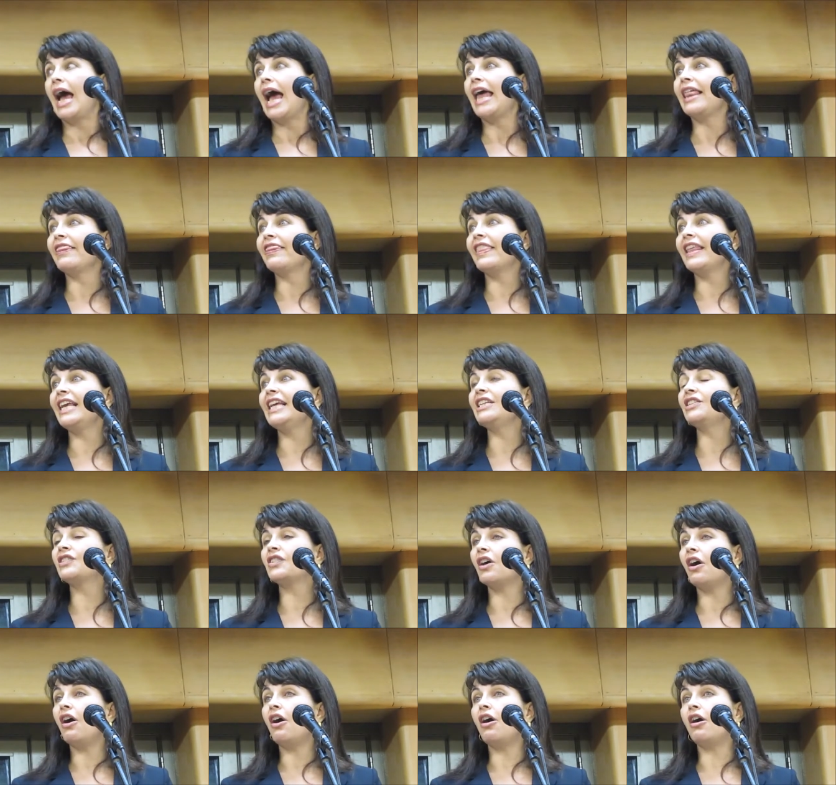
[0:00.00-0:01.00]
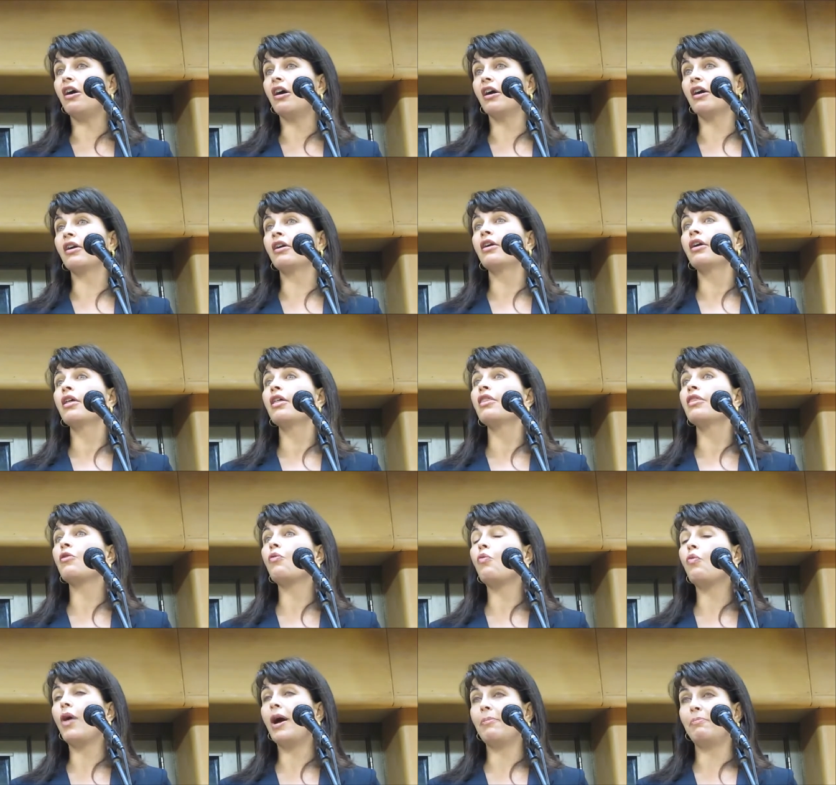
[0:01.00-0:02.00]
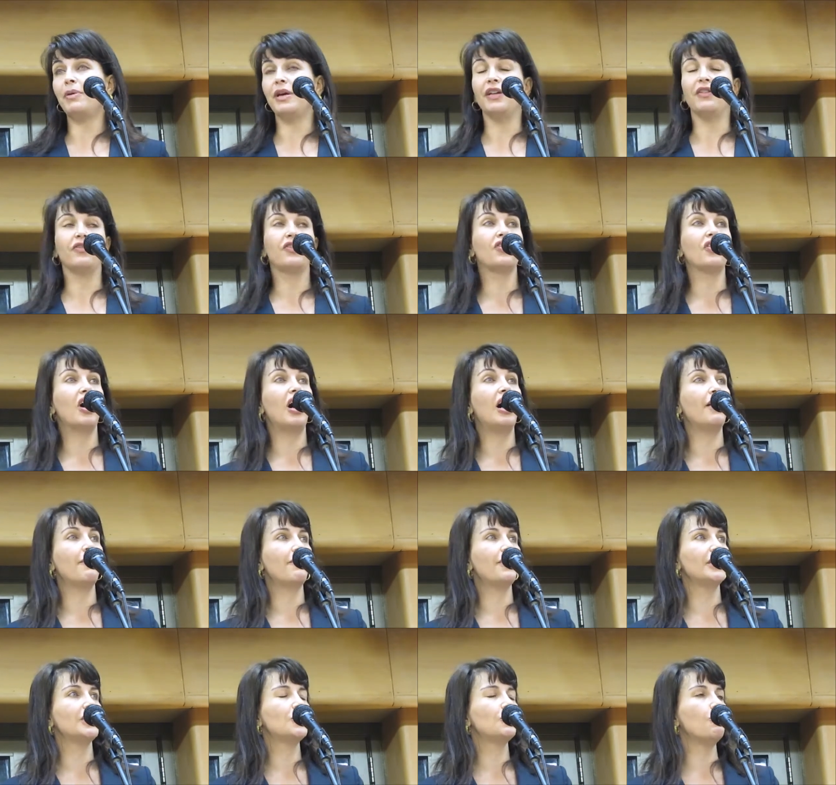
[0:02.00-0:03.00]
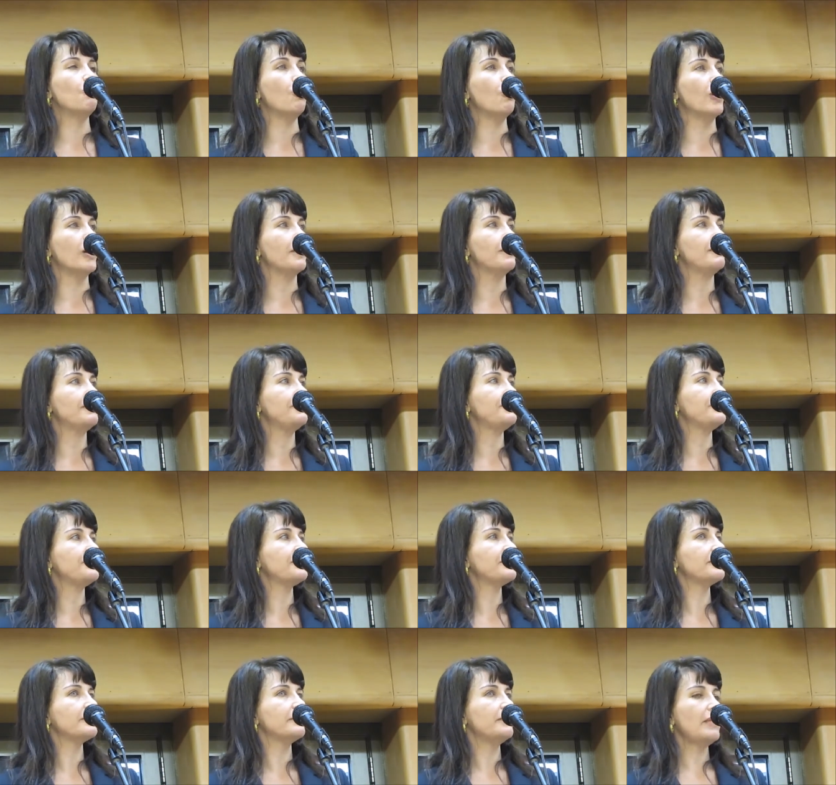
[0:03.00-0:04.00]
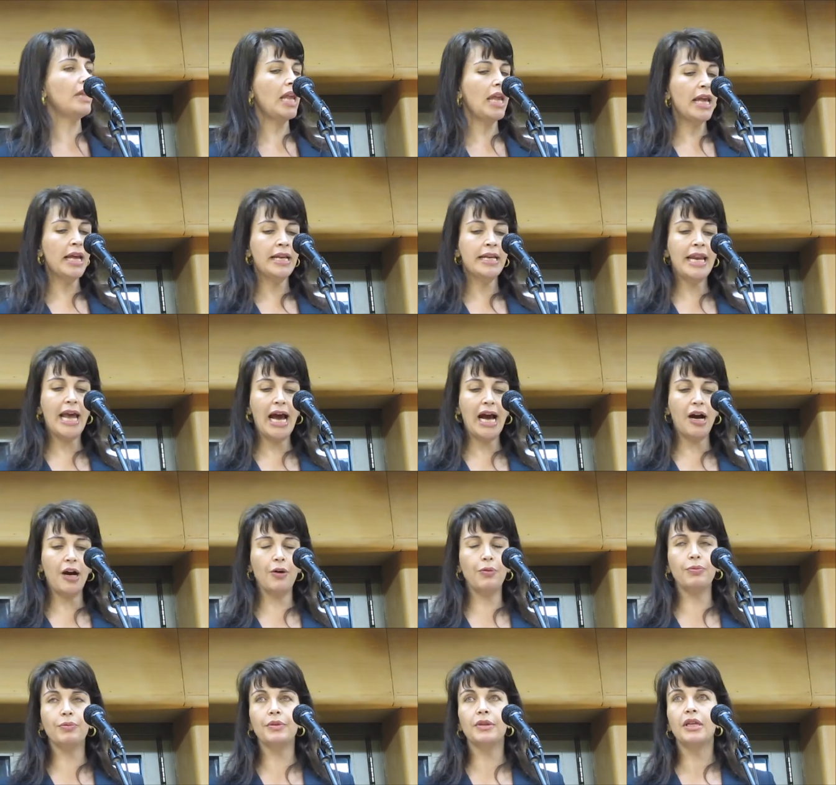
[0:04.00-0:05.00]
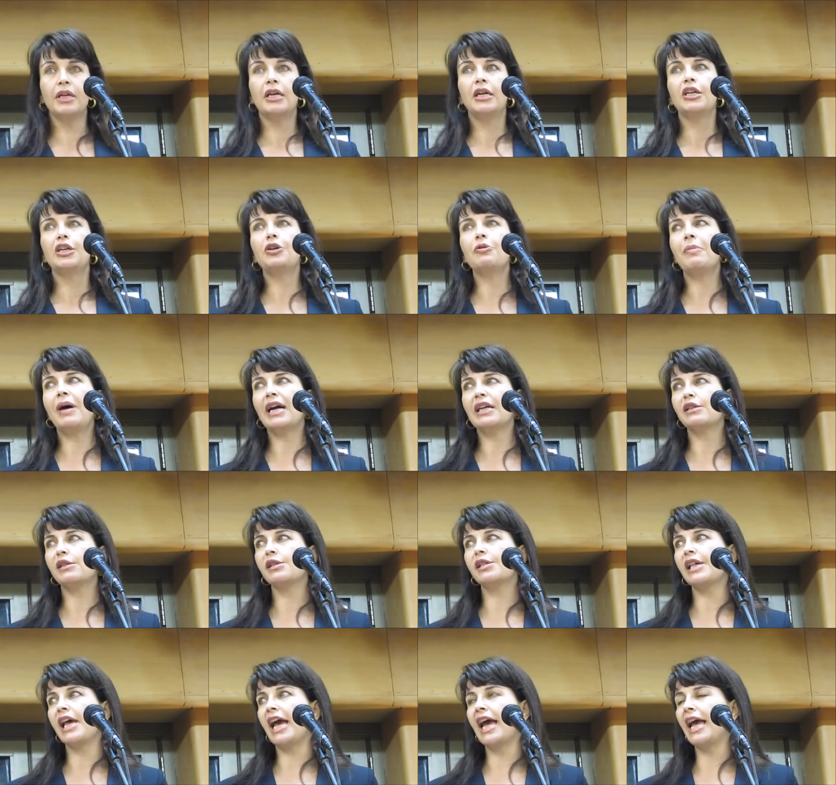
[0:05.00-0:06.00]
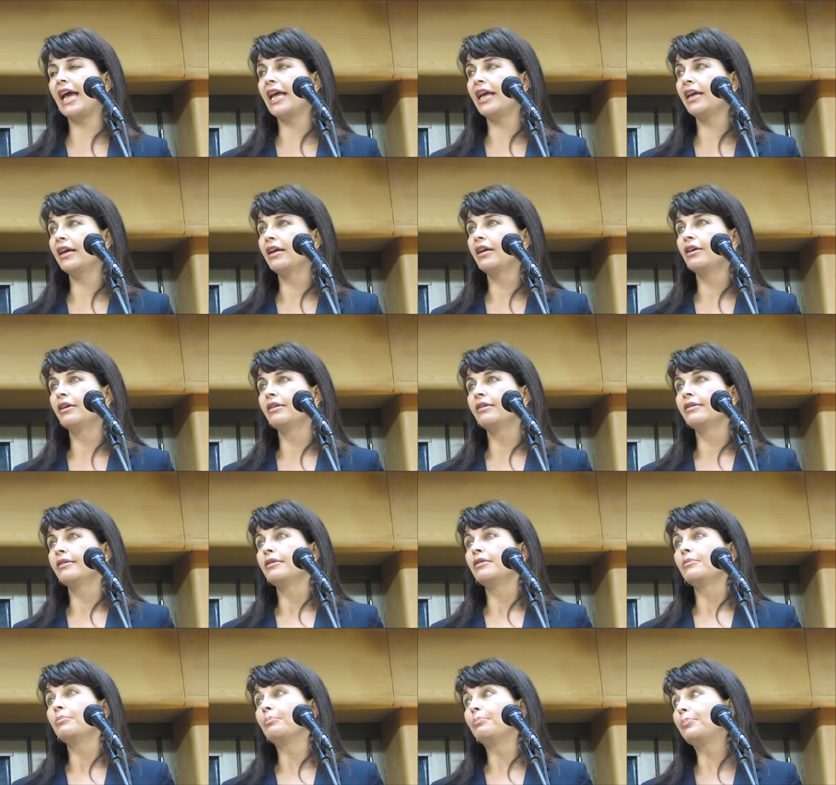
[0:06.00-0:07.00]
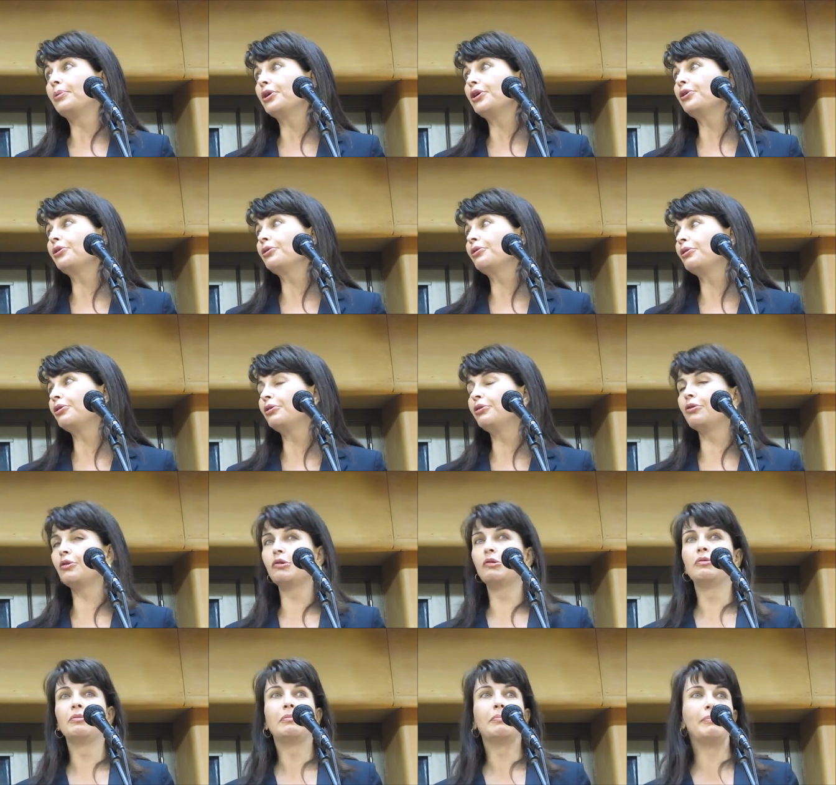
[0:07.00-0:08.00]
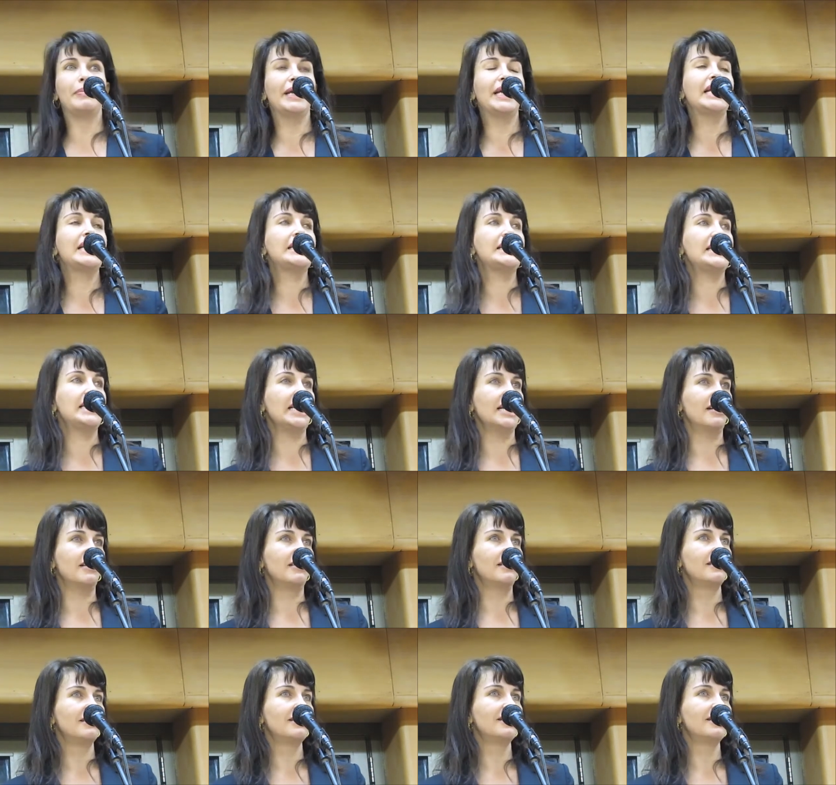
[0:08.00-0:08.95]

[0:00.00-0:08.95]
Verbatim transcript: And these are the weapons of this war. Now, you might say, boo hoo, big deal